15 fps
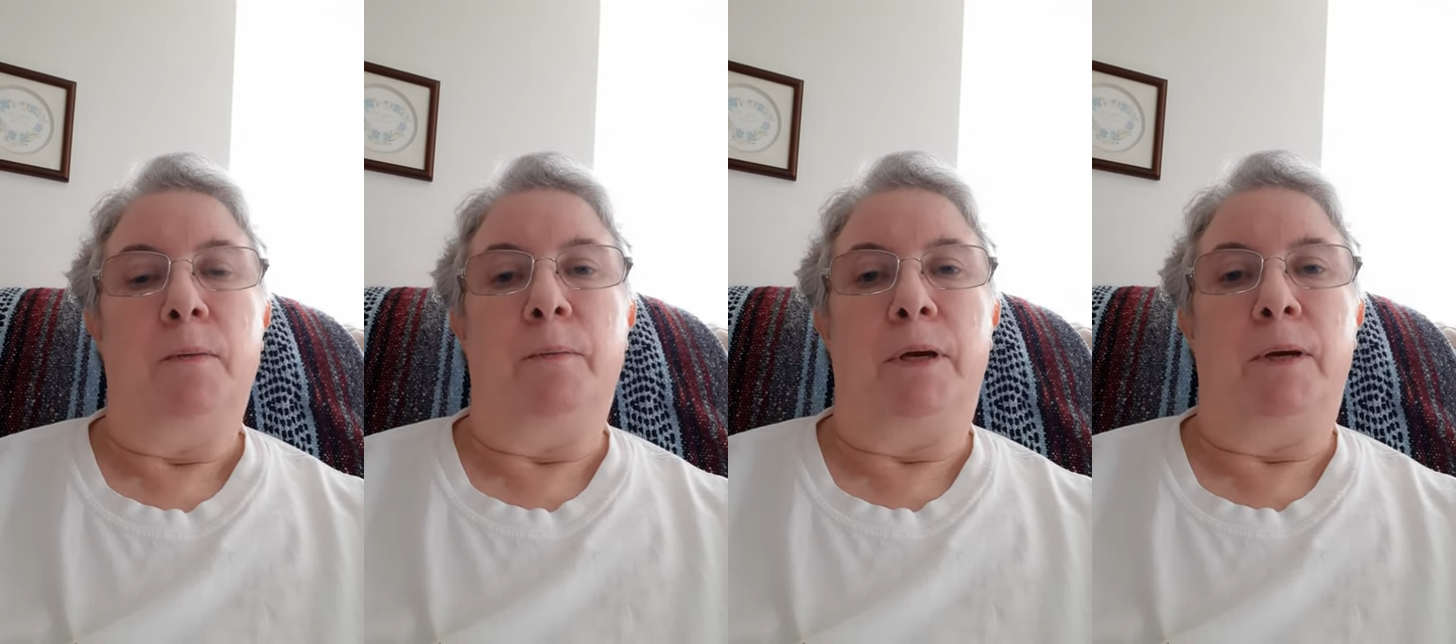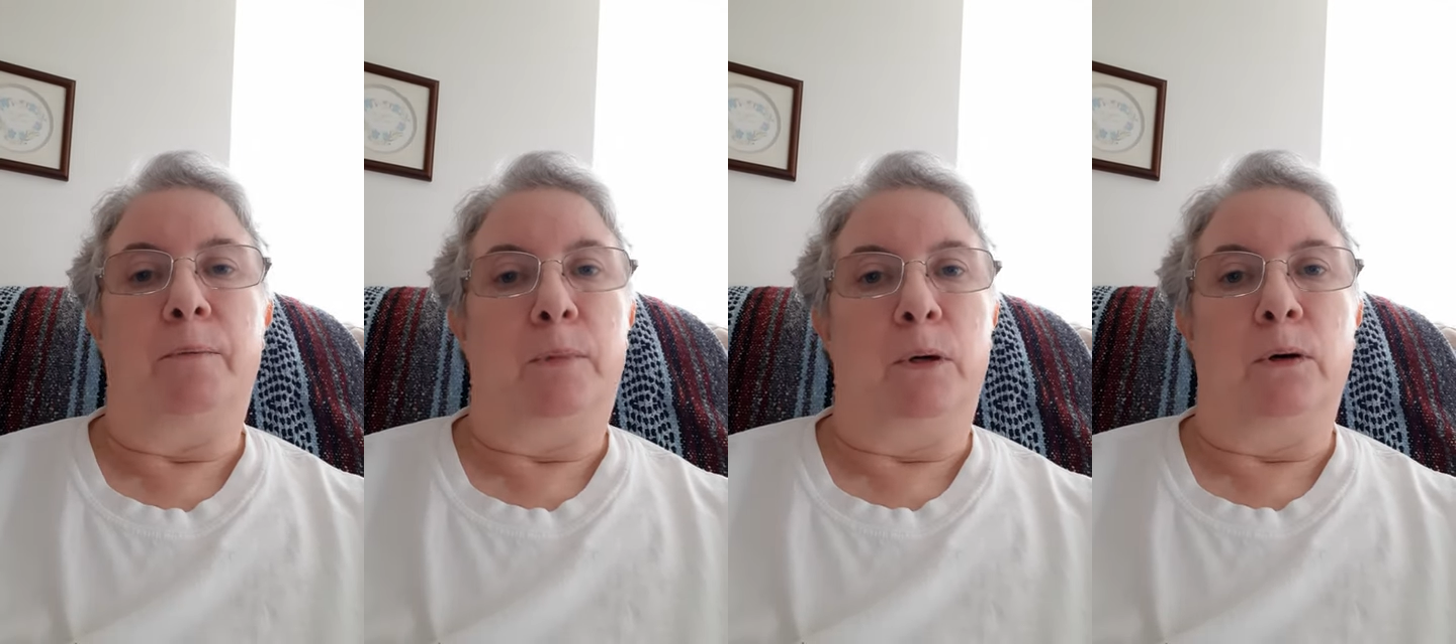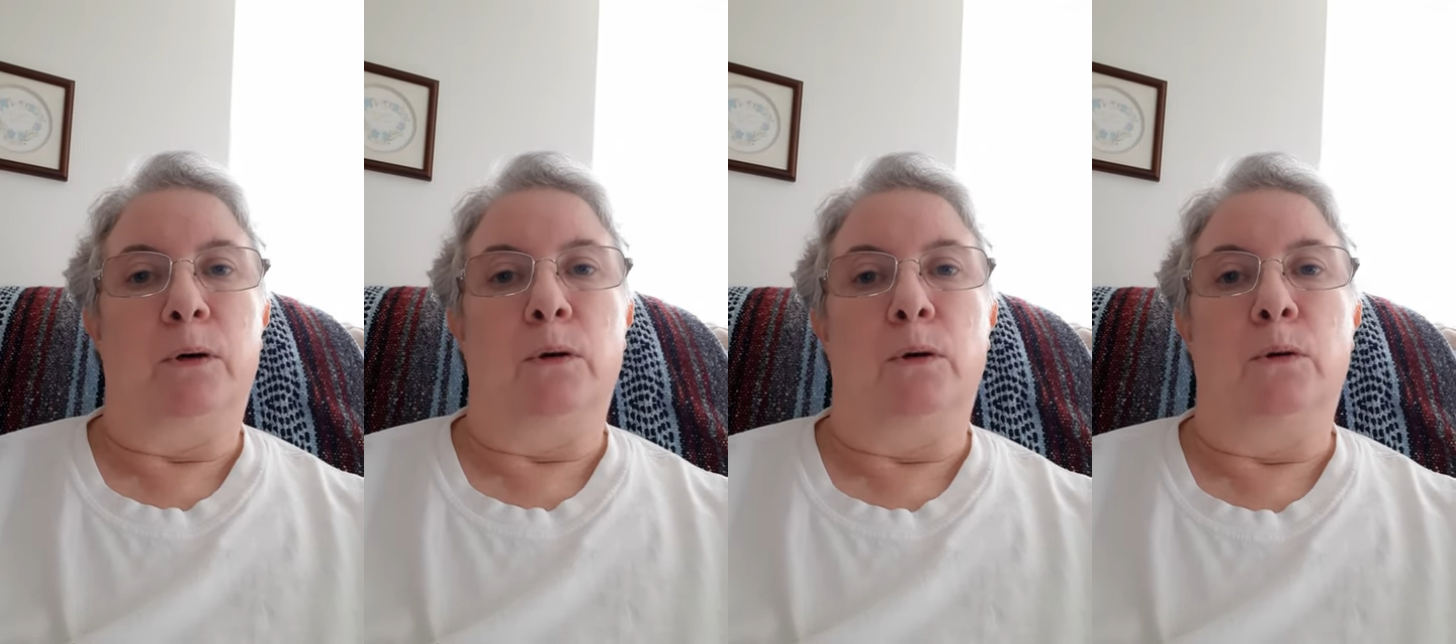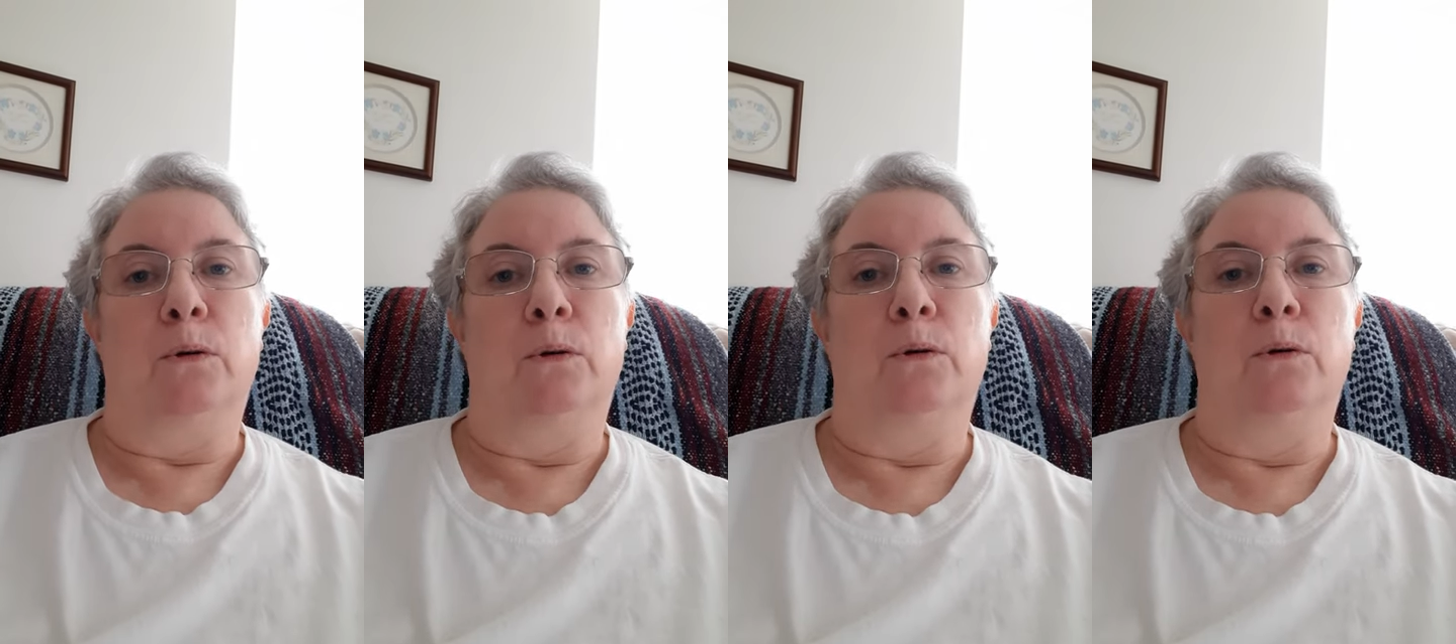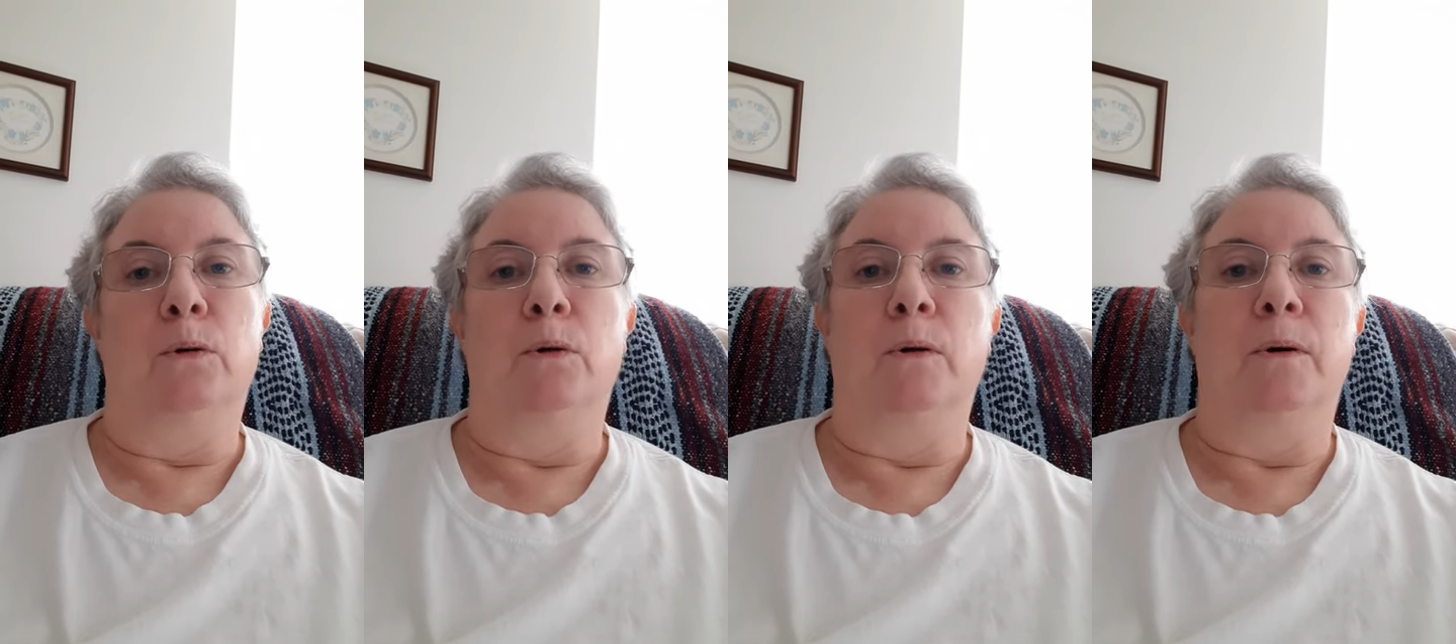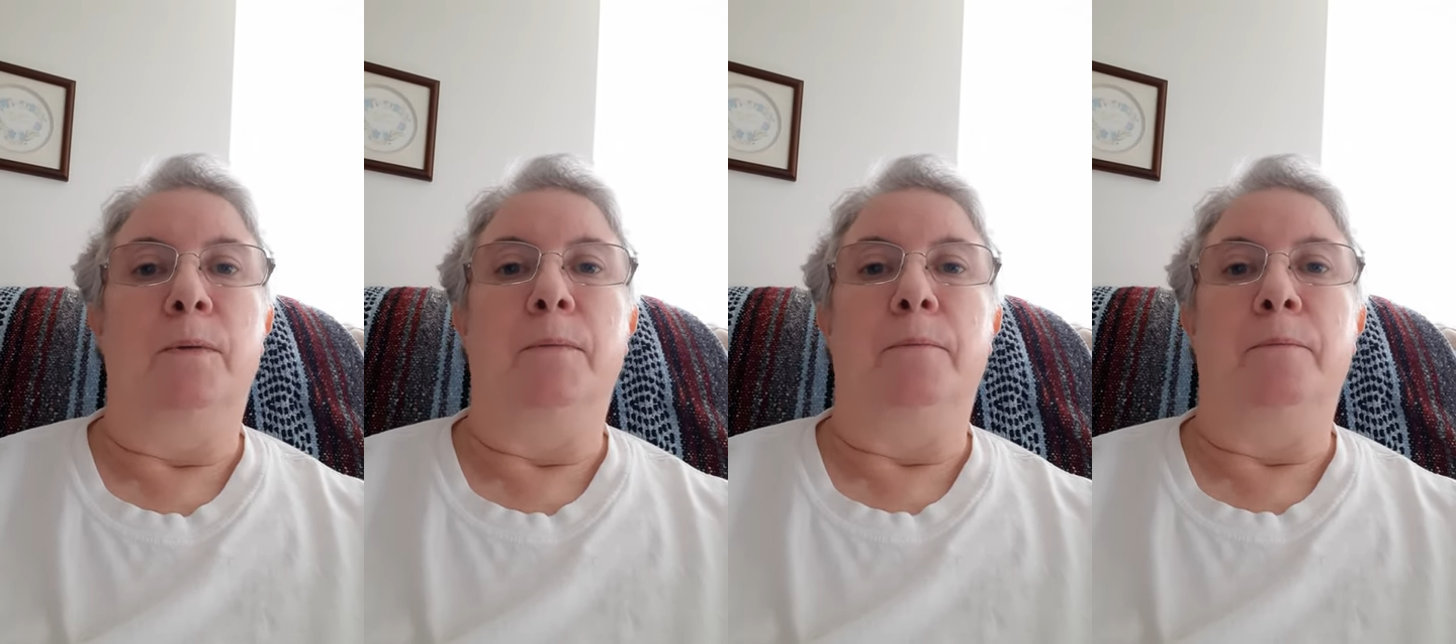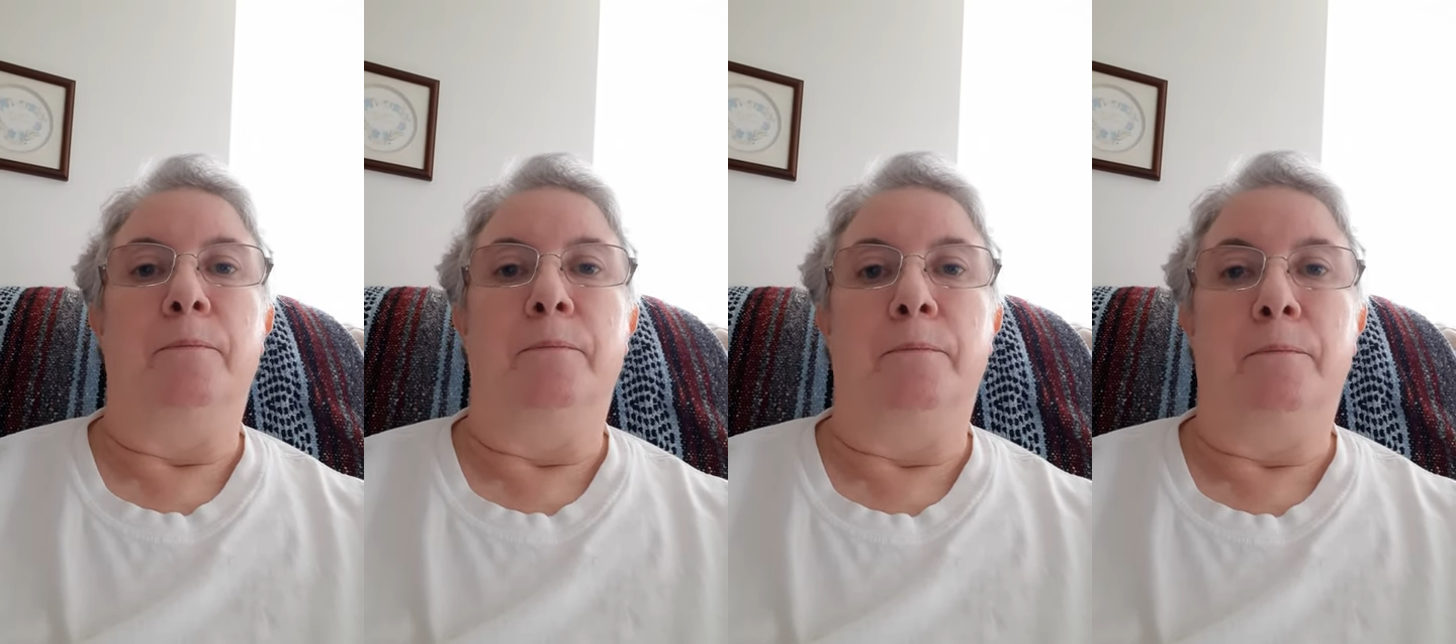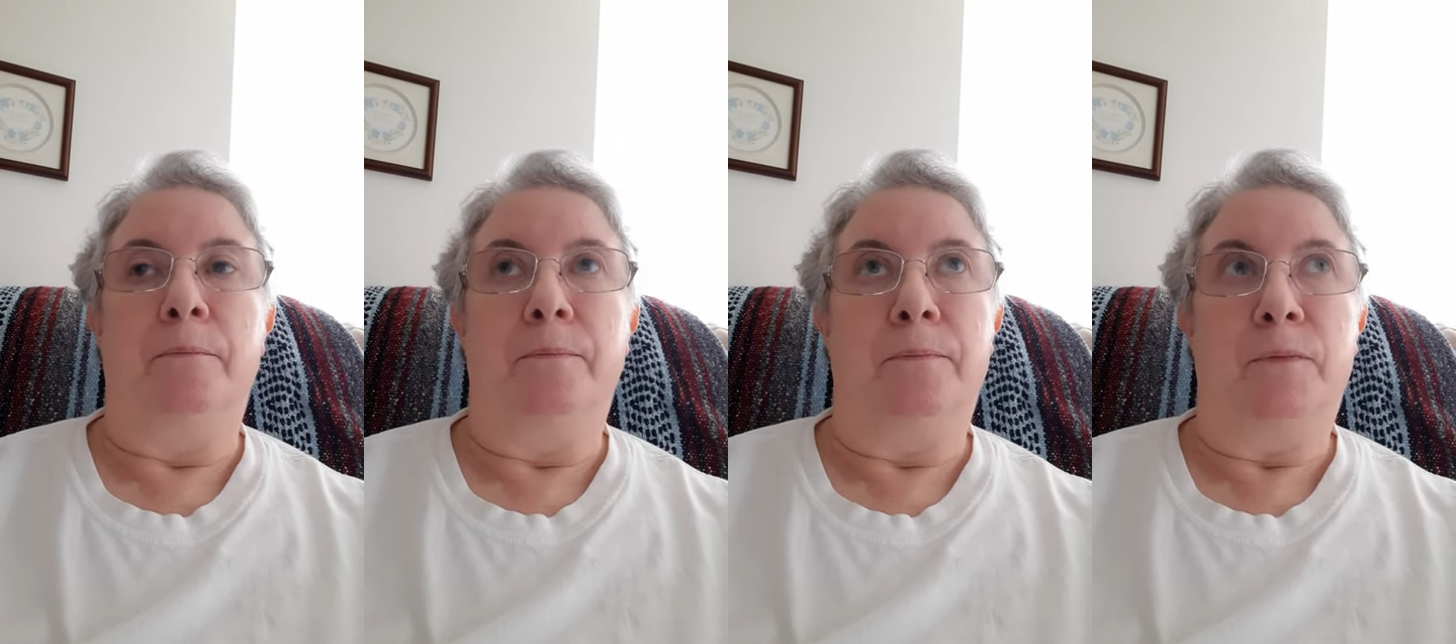people
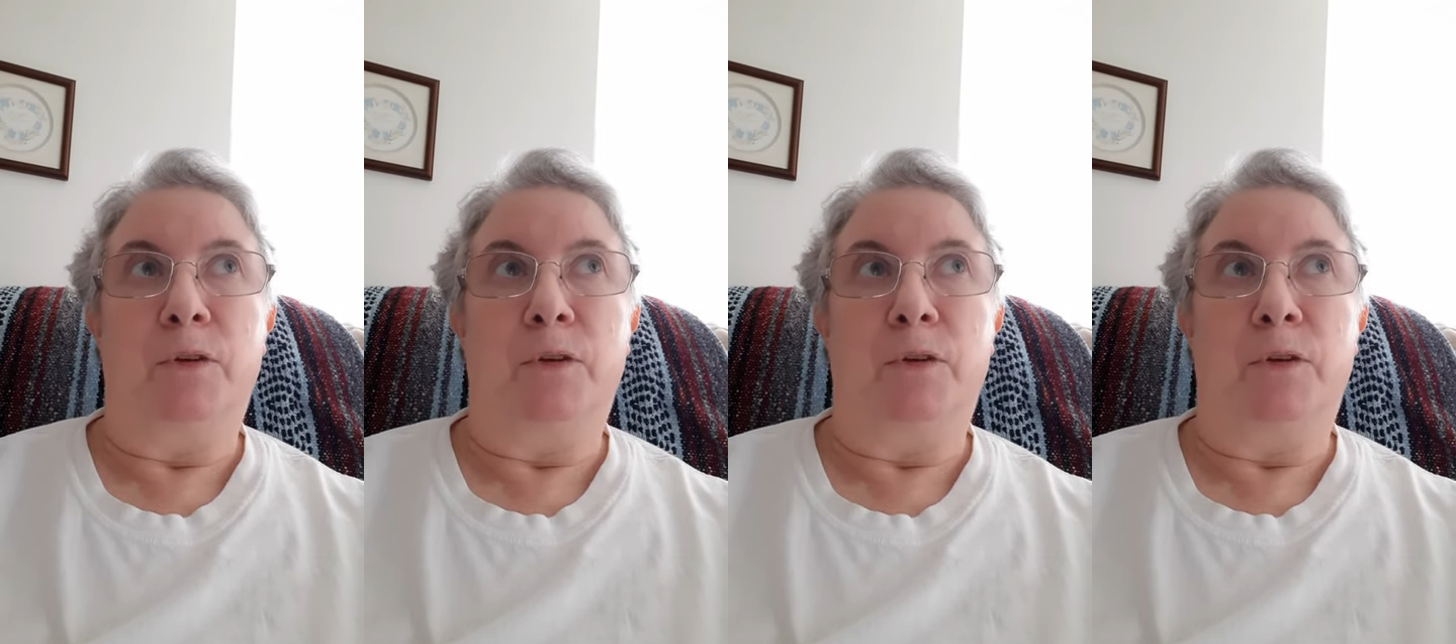who